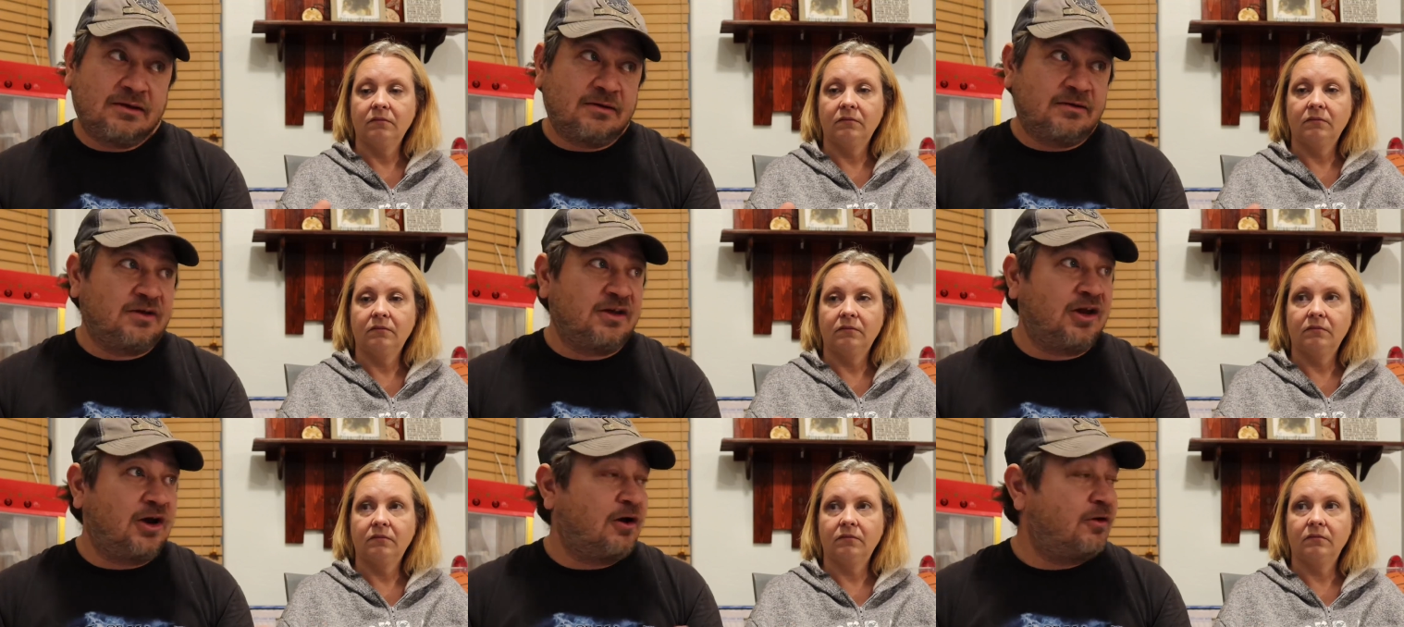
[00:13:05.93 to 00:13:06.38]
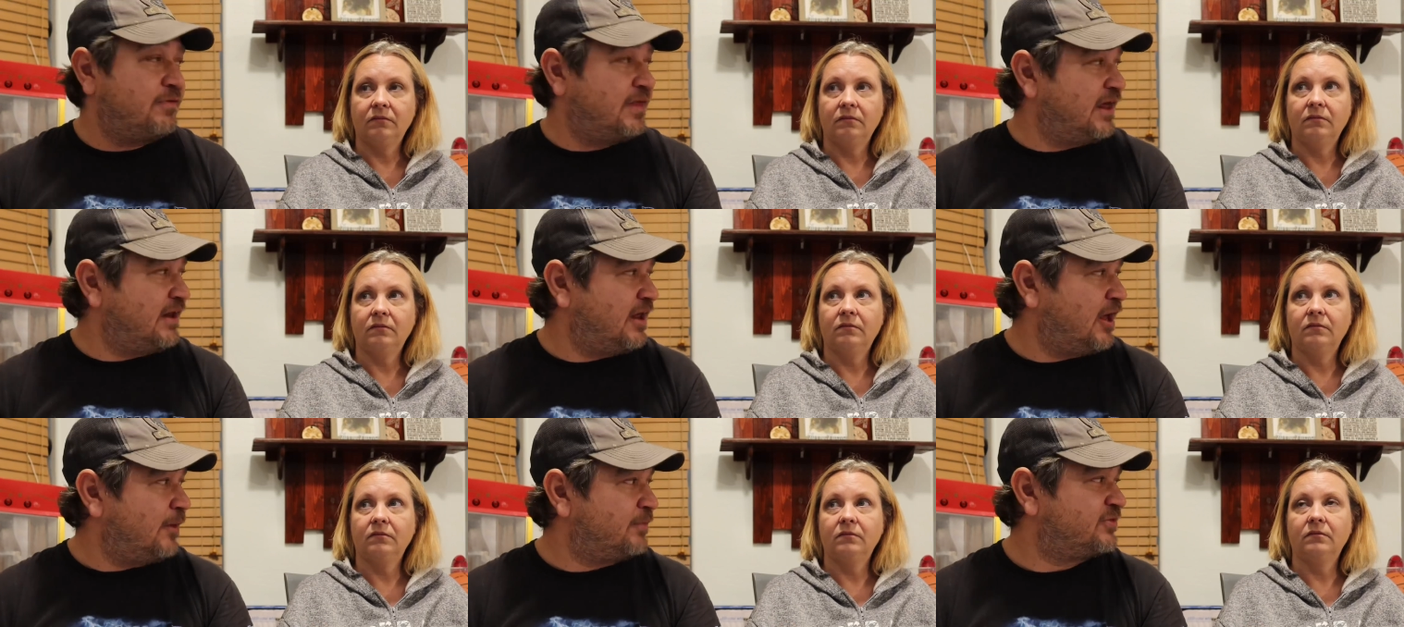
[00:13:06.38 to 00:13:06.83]
Speaker 1: you know,
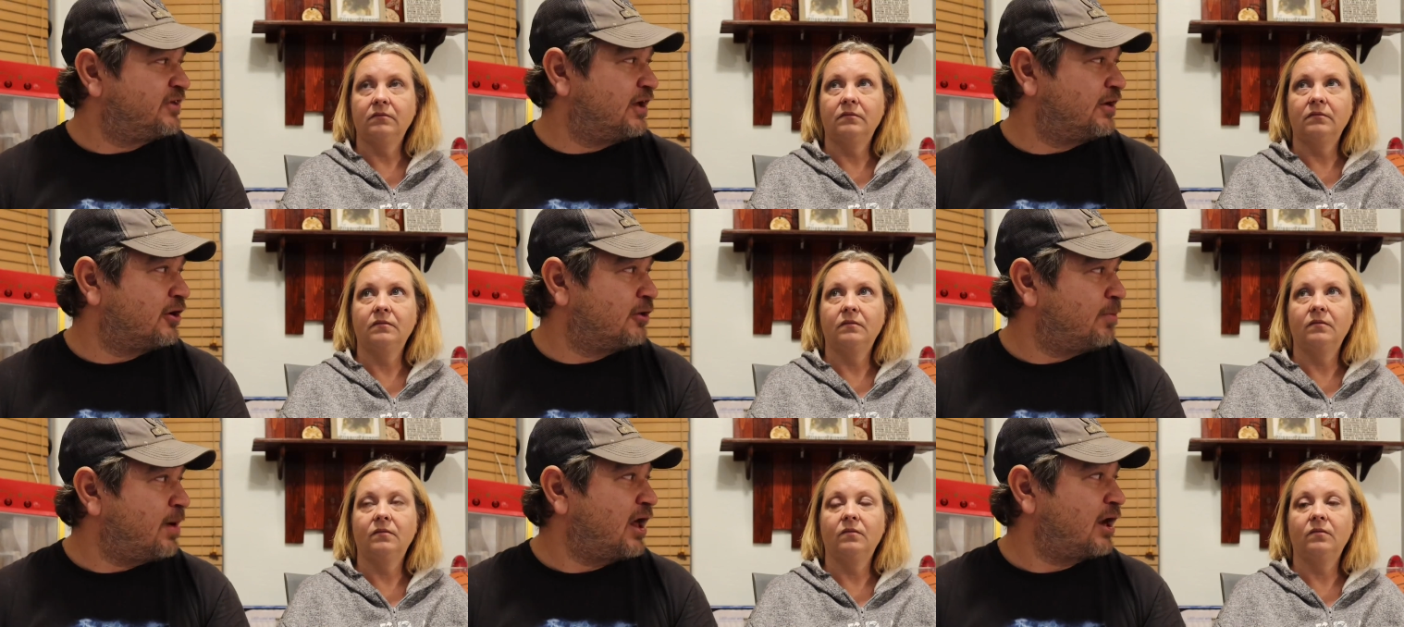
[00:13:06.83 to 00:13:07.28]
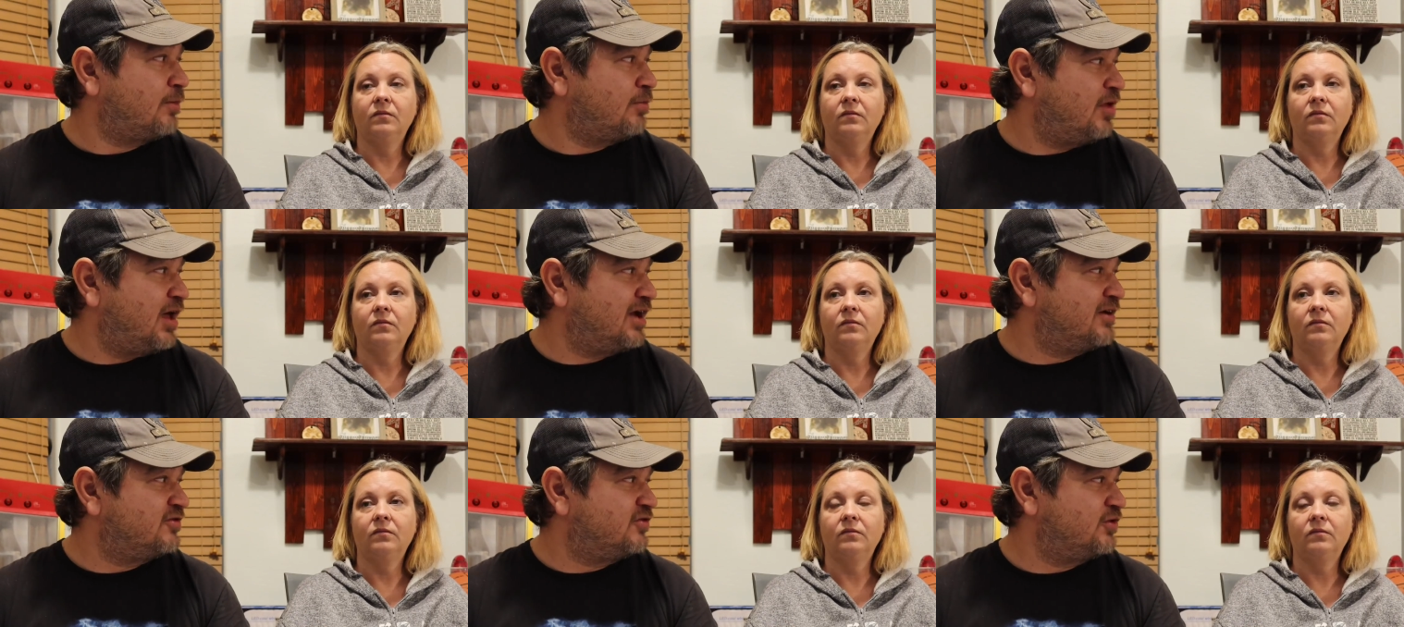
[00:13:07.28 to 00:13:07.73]
that helps out our bottom
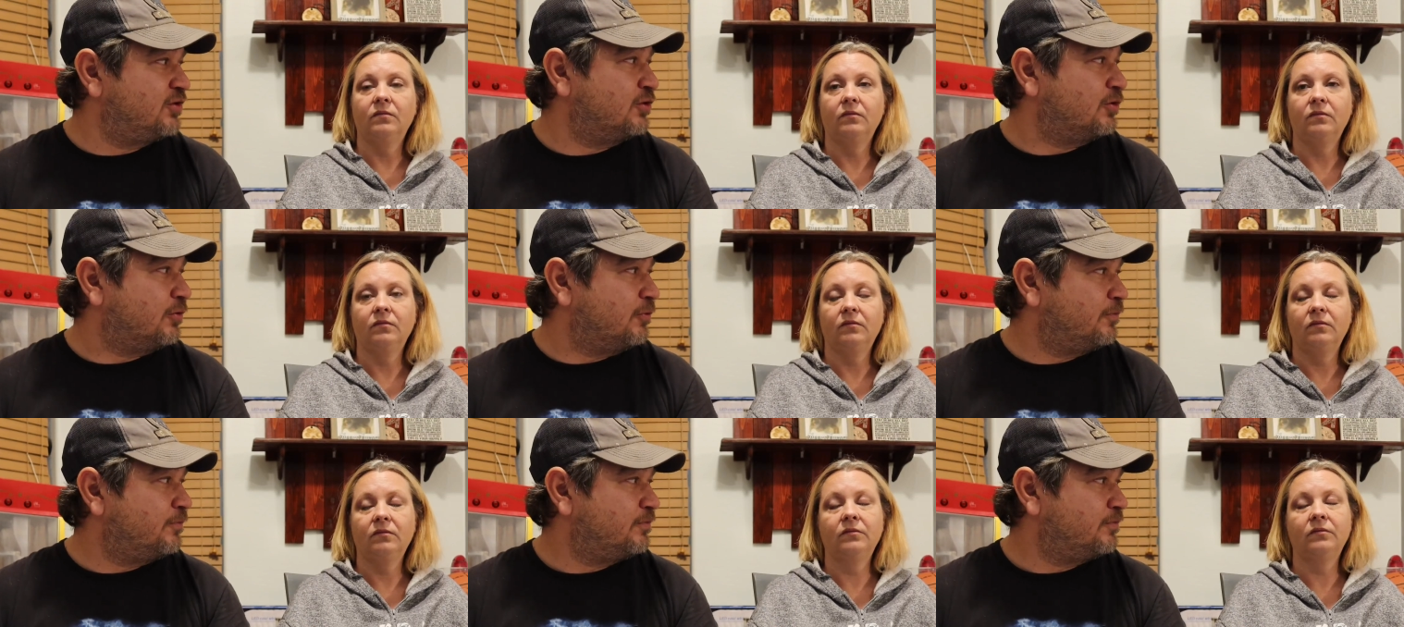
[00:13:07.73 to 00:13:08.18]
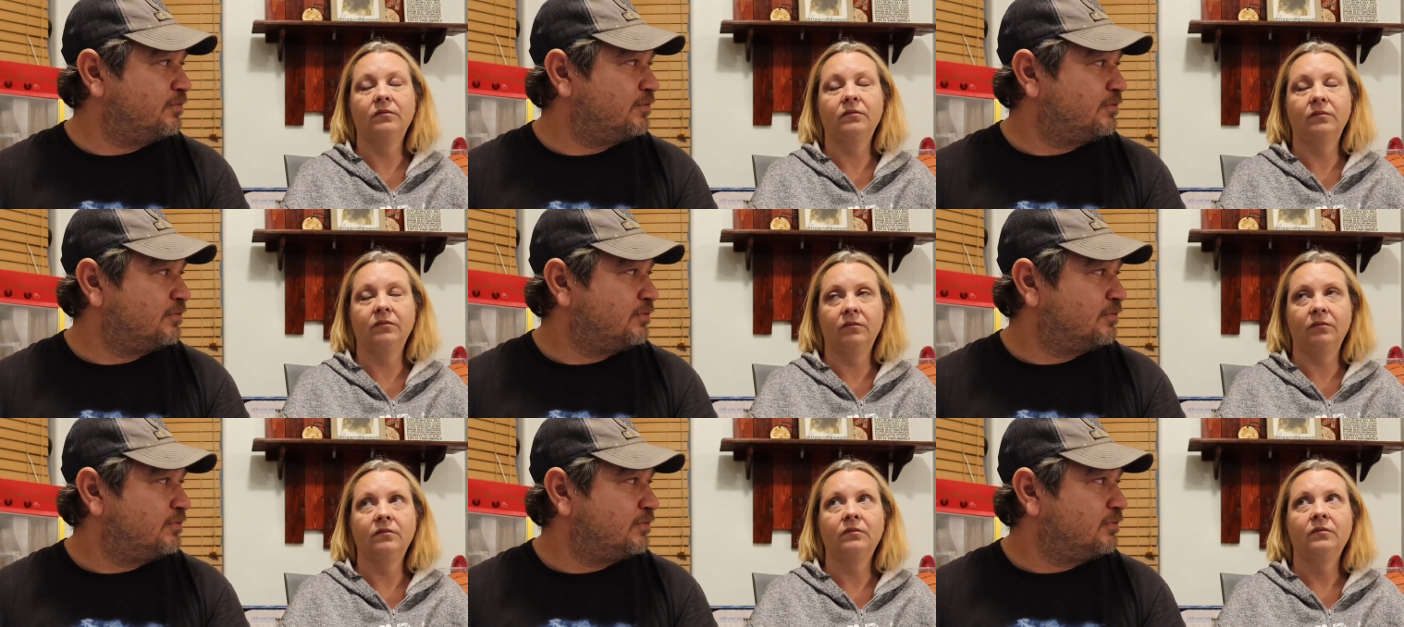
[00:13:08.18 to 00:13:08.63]
line too. Mm
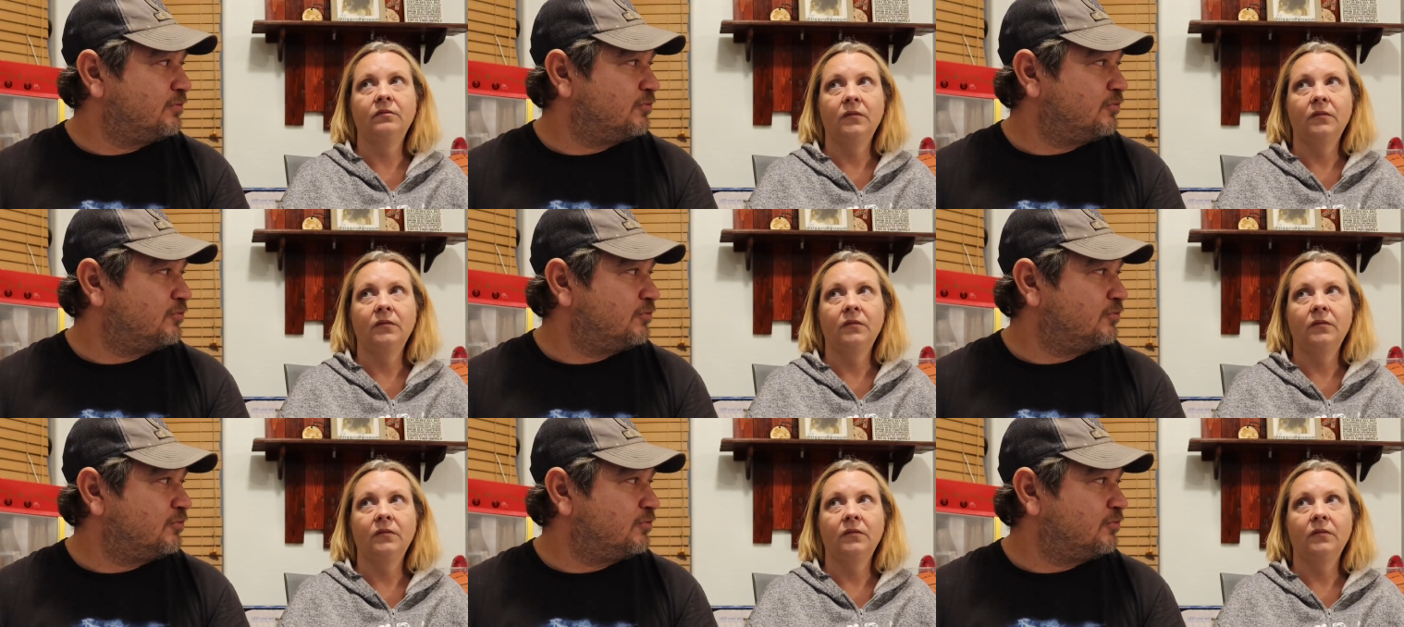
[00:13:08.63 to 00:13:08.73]
-hmm.